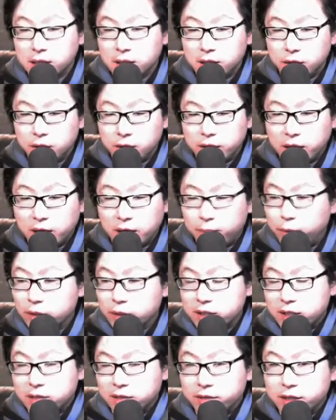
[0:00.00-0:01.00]
You'll get a
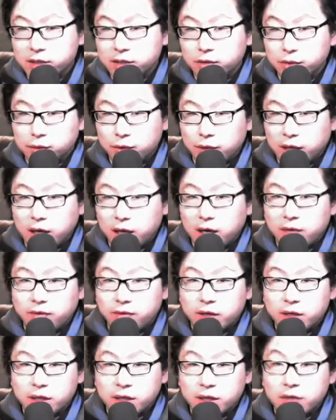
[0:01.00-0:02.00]
personal attention to get
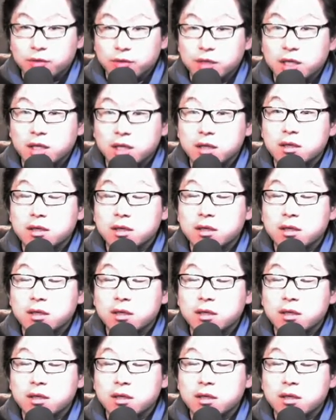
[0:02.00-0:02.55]
everything you need.